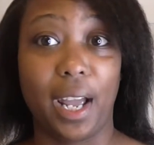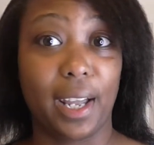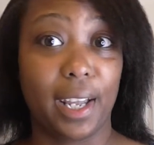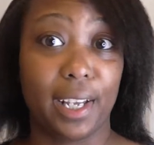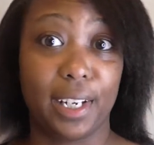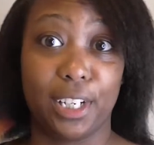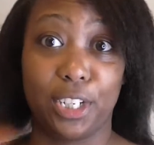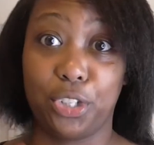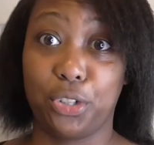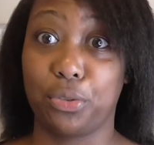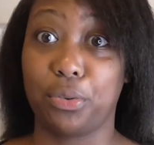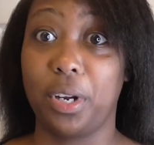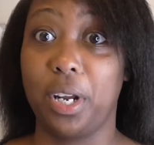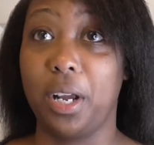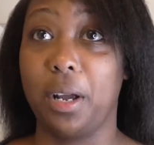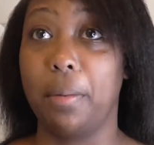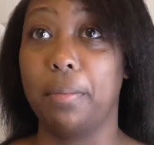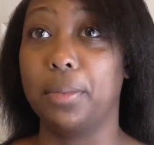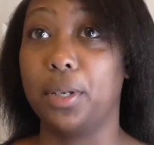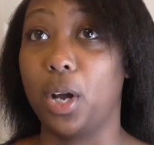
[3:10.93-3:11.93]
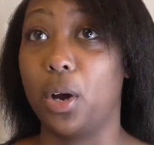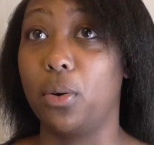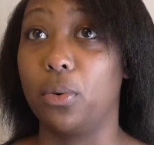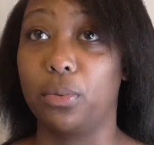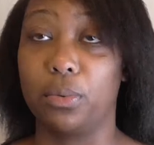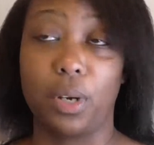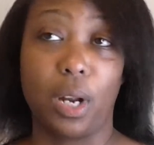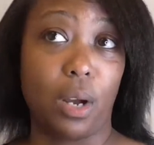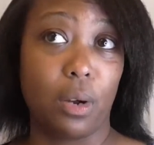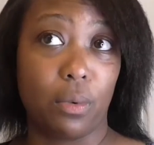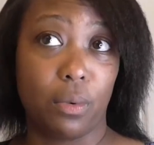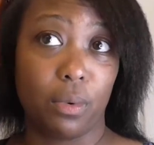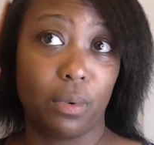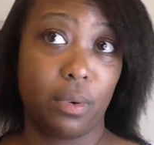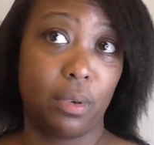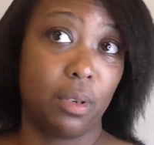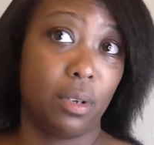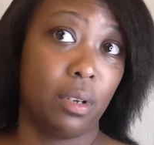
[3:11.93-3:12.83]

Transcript: I get a trim, don't know,